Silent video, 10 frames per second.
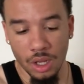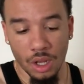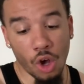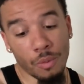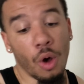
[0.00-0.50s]

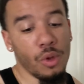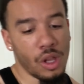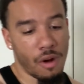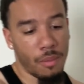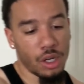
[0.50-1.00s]
Hope, hope you love
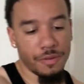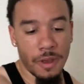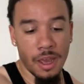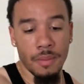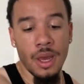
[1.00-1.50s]
our merch,
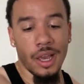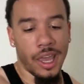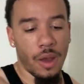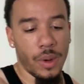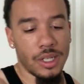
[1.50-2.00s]
fam.
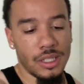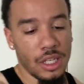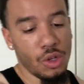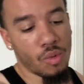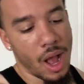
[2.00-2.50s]
Can't wait to see
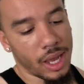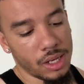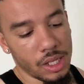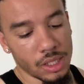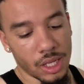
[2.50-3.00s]
you rocking
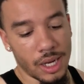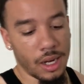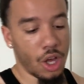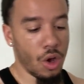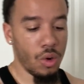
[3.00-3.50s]
these." And then
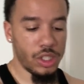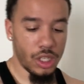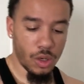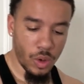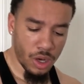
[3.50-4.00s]
code
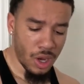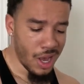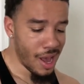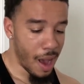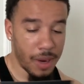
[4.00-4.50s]
Chill Will.
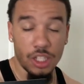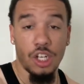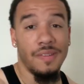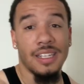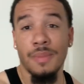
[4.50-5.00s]
I'm not sure
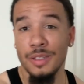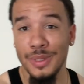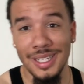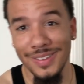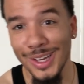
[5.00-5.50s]
if that's my
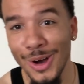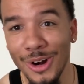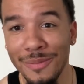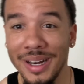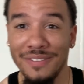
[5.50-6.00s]
specific
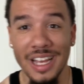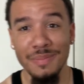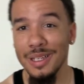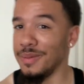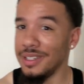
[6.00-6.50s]
code, but if that's my
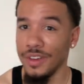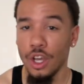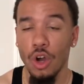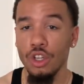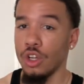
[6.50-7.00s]
specific
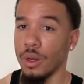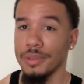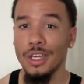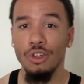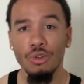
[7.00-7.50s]
code, you know what I'm
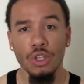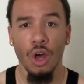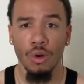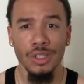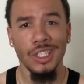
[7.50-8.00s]
saying, use
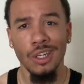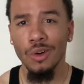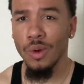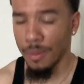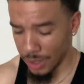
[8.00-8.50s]
code Chill
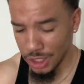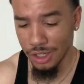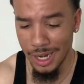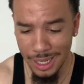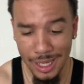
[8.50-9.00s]
Will. I'm pretty sure
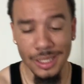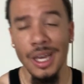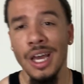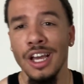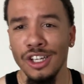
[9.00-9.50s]
that is.
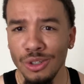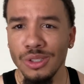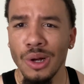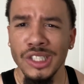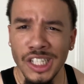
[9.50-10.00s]
Use
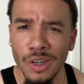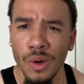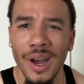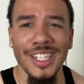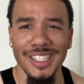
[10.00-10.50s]
code Chill Will
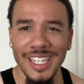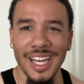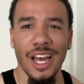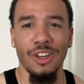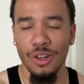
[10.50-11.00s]
at your
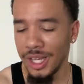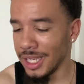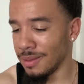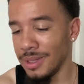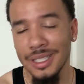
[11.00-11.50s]
checkout, you know, to get
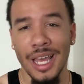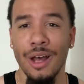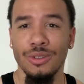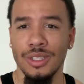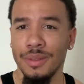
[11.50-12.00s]
some
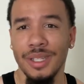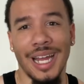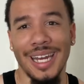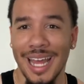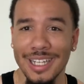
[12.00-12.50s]
discounts or something
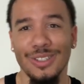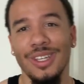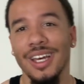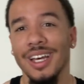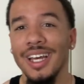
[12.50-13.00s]
like that. So
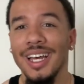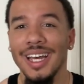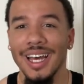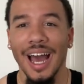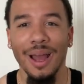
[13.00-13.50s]
yeah,
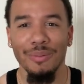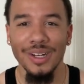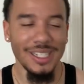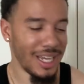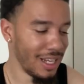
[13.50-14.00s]
I
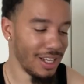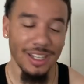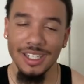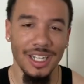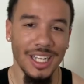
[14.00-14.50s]
appreciate
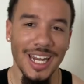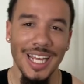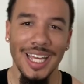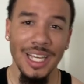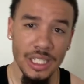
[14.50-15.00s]
uh, Kinetic
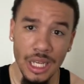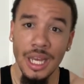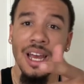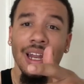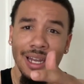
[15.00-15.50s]
Kings.
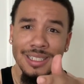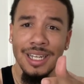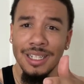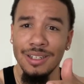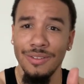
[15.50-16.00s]
Let's get
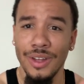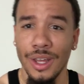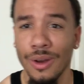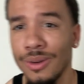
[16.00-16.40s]
into the video.